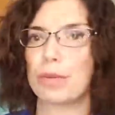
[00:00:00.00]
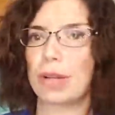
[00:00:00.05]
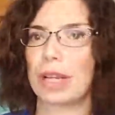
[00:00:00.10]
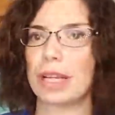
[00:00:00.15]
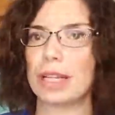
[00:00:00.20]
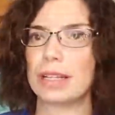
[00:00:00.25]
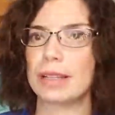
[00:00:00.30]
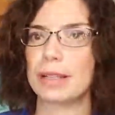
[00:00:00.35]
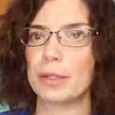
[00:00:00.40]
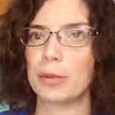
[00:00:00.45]
were
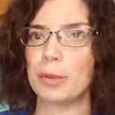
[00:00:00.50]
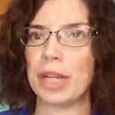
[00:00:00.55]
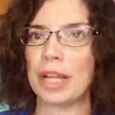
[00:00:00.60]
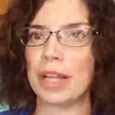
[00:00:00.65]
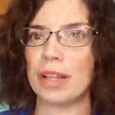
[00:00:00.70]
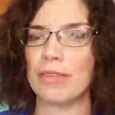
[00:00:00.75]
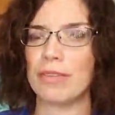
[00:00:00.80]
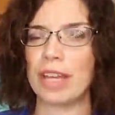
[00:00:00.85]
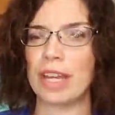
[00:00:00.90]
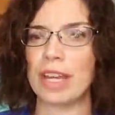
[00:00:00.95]
getting a little bit
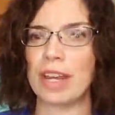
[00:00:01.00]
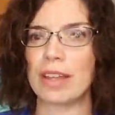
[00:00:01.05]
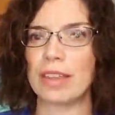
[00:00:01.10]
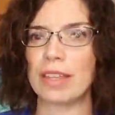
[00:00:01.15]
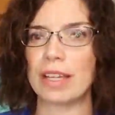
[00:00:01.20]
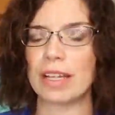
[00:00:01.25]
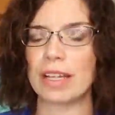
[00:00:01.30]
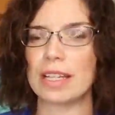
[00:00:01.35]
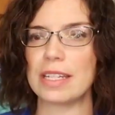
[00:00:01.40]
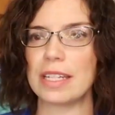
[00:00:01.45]
elevated. I
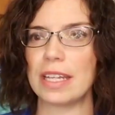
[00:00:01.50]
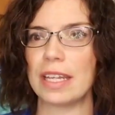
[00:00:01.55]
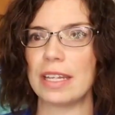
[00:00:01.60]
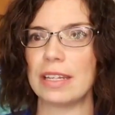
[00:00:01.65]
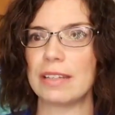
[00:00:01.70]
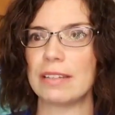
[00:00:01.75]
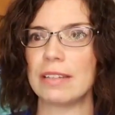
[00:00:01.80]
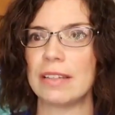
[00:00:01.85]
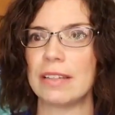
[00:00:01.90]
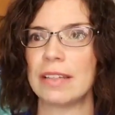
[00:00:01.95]
think I
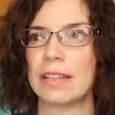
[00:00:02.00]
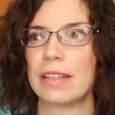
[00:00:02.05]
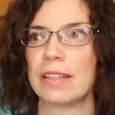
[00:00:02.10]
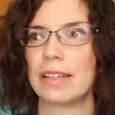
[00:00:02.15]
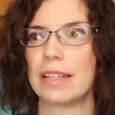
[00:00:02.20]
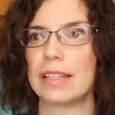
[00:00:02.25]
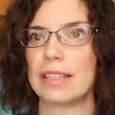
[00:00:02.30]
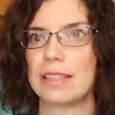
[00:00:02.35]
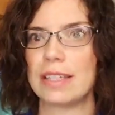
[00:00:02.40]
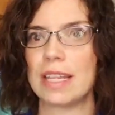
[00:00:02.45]
did
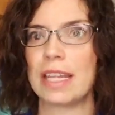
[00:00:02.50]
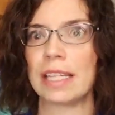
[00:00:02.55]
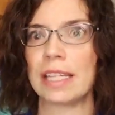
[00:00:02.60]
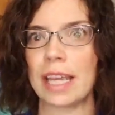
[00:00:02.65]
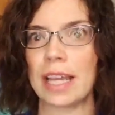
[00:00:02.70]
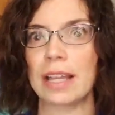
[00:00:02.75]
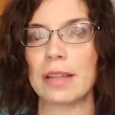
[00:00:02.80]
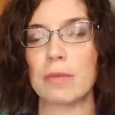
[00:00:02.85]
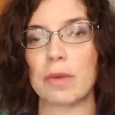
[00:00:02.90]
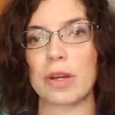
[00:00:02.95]
a
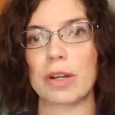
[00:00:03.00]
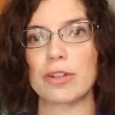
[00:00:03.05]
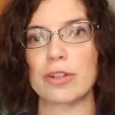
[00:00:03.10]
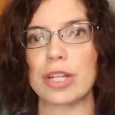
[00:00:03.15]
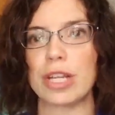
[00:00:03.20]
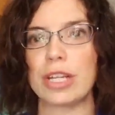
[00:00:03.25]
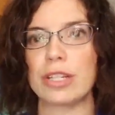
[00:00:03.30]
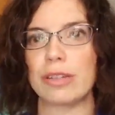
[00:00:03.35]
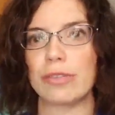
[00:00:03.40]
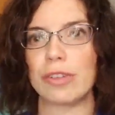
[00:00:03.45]
10-gallon water
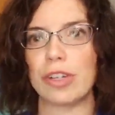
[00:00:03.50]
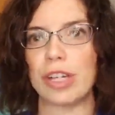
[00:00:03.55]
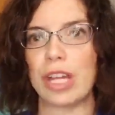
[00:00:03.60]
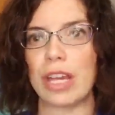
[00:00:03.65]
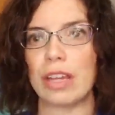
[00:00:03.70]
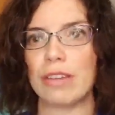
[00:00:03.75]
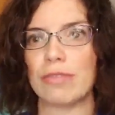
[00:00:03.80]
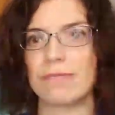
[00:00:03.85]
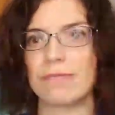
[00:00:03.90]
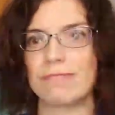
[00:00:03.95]
change every
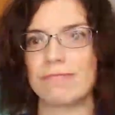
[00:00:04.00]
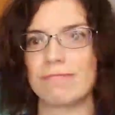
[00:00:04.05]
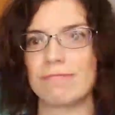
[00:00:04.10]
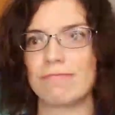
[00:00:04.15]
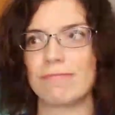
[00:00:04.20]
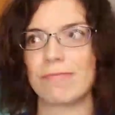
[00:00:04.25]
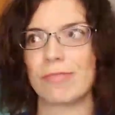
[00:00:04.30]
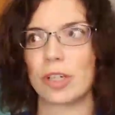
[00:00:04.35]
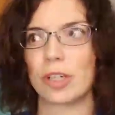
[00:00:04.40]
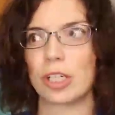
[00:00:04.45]
day
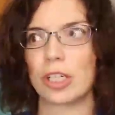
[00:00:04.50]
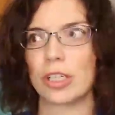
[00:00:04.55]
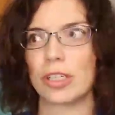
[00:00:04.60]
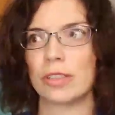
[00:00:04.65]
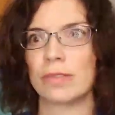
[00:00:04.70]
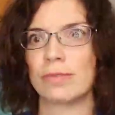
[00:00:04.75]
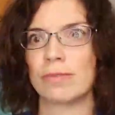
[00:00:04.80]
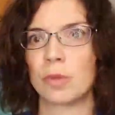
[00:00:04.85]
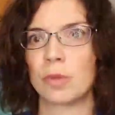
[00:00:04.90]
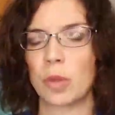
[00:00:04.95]

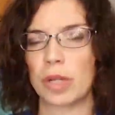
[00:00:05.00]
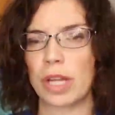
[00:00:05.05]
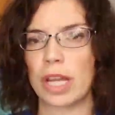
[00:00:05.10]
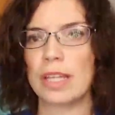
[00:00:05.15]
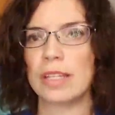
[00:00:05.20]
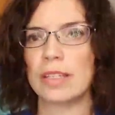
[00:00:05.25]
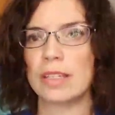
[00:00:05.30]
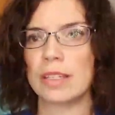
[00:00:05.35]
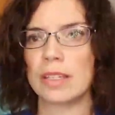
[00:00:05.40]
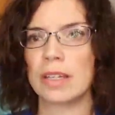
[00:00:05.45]
for 4
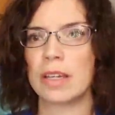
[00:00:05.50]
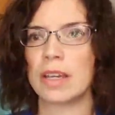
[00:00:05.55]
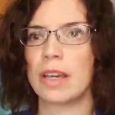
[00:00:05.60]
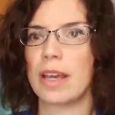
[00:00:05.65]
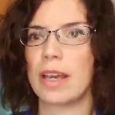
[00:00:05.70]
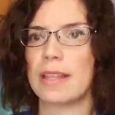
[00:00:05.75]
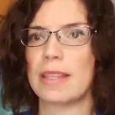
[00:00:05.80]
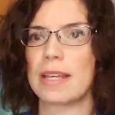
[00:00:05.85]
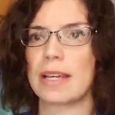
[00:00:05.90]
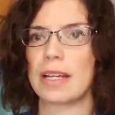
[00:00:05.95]
days,
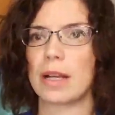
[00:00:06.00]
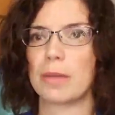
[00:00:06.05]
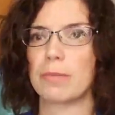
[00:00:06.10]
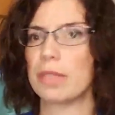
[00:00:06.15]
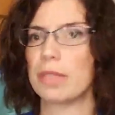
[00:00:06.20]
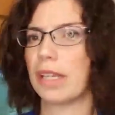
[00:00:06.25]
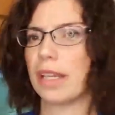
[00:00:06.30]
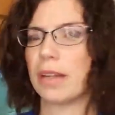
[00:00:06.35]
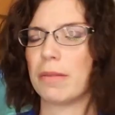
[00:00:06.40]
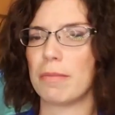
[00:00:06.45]
and that helped to
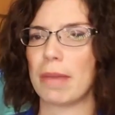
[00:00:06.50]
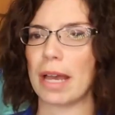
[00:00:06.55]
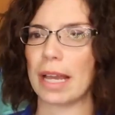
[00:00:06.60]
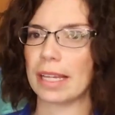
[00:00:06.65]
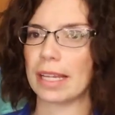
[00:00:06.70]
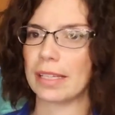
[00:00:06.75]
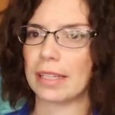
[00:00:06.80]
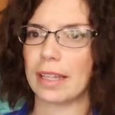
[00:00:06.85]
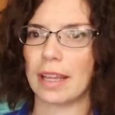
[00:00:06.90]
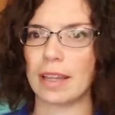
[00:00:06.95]
get them back
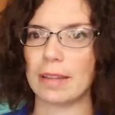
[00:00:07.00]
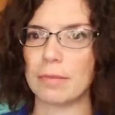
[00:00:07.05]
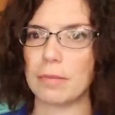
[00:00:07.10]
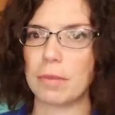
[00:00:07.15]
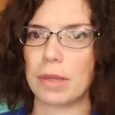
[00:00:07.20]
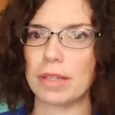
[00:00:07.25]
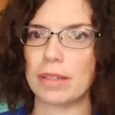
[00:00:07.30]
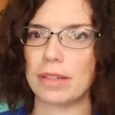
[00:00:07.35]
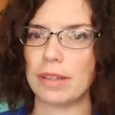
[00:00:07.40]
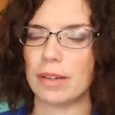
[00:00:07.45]
in line.
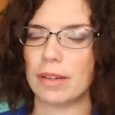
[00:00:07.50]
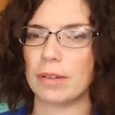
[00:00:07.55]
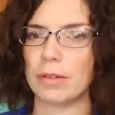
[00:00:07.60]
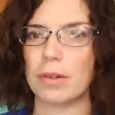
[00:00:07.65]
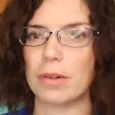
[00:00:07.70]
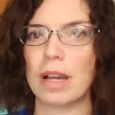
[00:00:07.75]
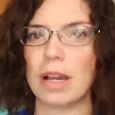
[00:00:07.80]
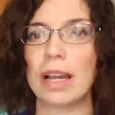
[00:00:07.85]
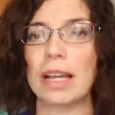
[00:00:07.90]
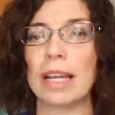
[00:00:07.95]
But
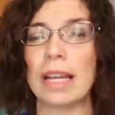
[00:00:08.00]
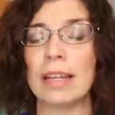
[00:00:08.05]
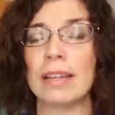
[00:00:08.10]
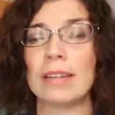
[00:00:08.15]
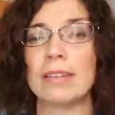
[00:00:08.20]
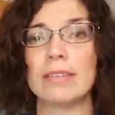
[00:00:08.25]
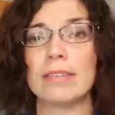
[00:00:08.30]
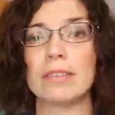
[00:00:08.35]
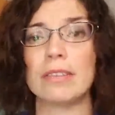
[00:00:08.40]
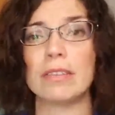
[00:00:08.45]
again,
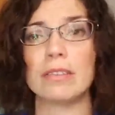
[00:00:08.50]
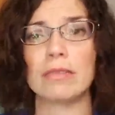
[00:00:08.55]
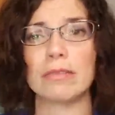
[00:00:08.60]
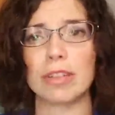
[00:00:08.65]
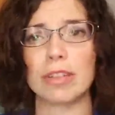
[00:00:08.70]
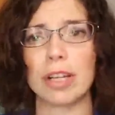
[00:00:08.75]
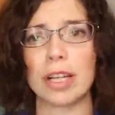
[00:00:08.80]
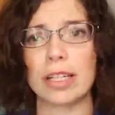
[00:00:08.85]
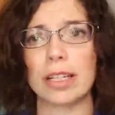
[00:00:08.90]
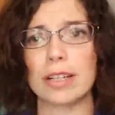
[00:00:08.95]

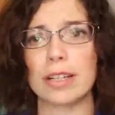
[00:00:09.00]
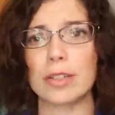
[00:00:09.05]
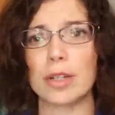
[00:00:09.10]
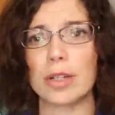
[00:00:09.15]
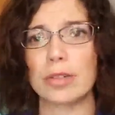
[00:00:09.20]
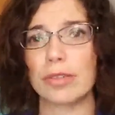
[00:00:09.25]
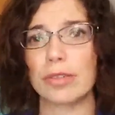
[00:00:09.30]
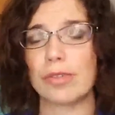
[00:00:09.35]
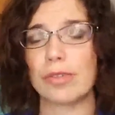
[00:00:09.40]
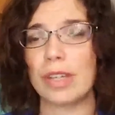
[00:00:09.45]
trying not to
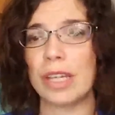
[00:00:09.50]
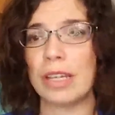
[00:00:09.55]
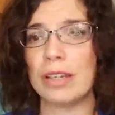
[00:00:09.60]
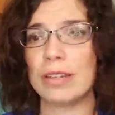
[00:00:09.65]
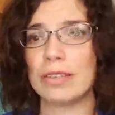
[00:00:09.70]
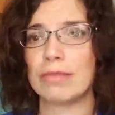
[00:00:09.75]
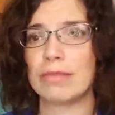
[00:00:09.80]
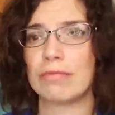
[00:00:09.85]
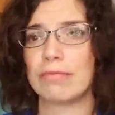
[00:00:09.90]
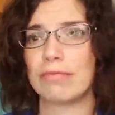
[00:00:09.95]
overfeed.
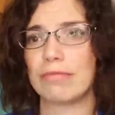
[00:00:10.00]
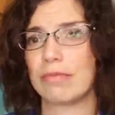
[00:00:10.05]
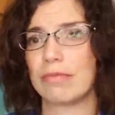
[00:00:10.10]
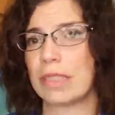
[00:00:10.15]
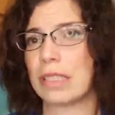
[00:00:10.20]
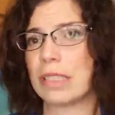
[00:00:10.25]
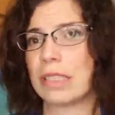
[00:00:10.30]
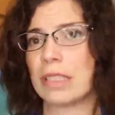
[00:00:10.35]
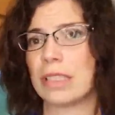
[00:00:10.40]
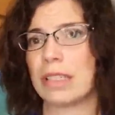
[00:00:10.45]

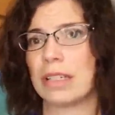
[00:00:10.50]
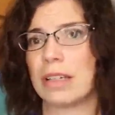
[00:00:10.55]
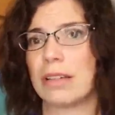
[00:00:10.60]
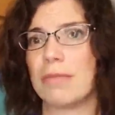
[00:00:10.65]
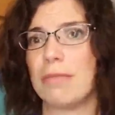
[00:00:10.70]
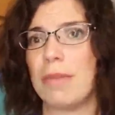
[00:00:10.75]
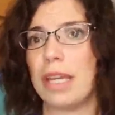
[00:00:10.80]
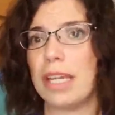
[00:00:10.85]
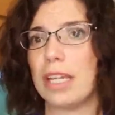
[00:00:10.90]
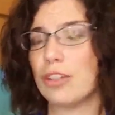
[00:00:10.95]

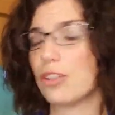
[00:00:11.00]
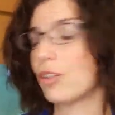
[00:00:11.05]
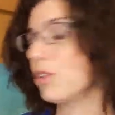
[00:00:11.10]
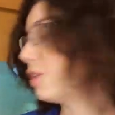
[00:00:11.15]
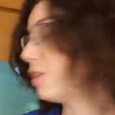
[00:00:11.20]
Making sure